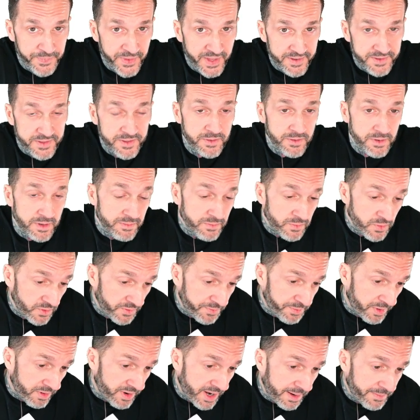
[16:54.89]
is to
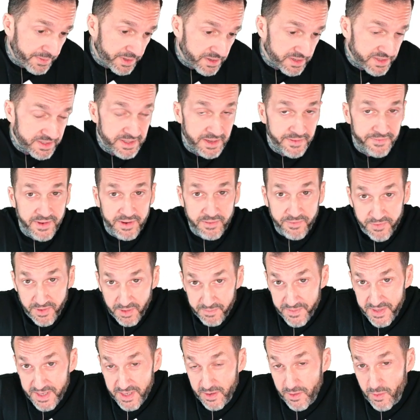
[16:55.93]
remove parameter sniffing
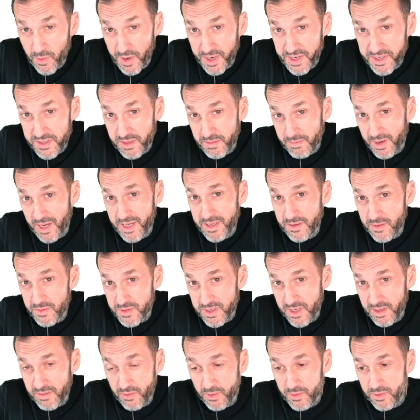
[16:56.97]
from the equation by
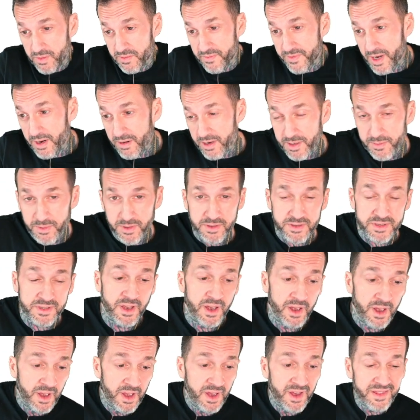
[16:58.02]
using local variables,
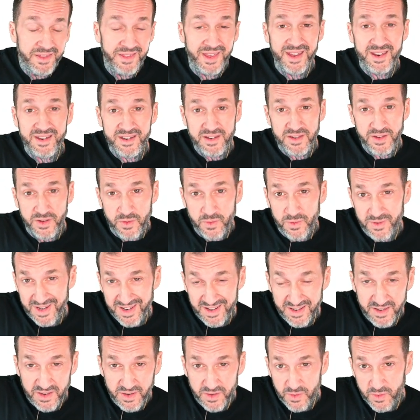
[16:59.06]
then you
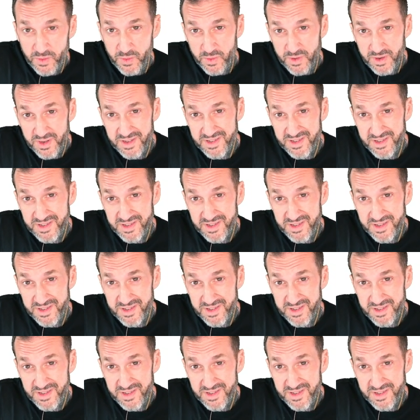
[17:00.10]
need to